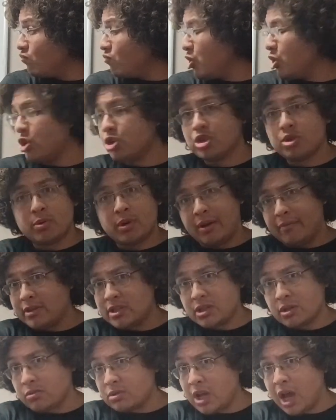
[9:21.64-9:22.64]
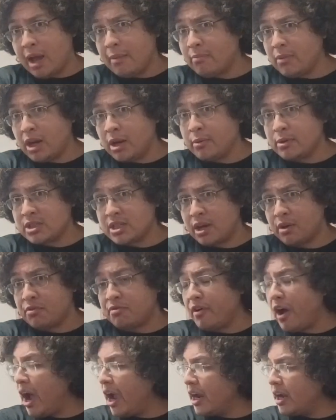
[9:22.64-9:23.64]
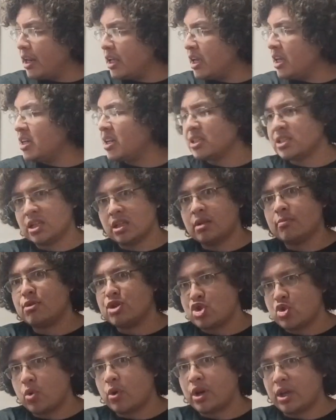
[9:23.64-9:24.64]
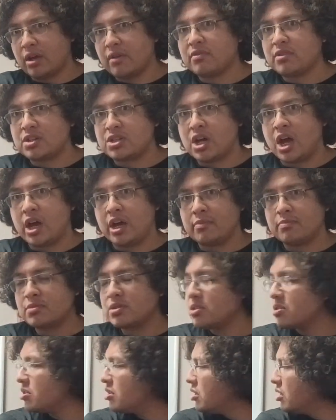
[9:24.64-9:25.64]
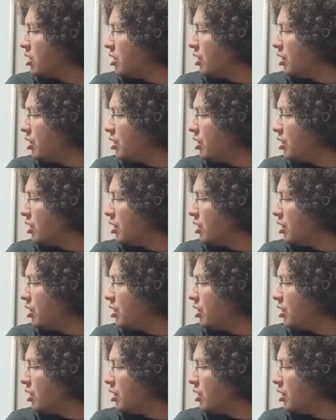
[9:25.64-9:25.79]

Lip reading: you could do it every single time and it would sound fine. He does it the majority of the times.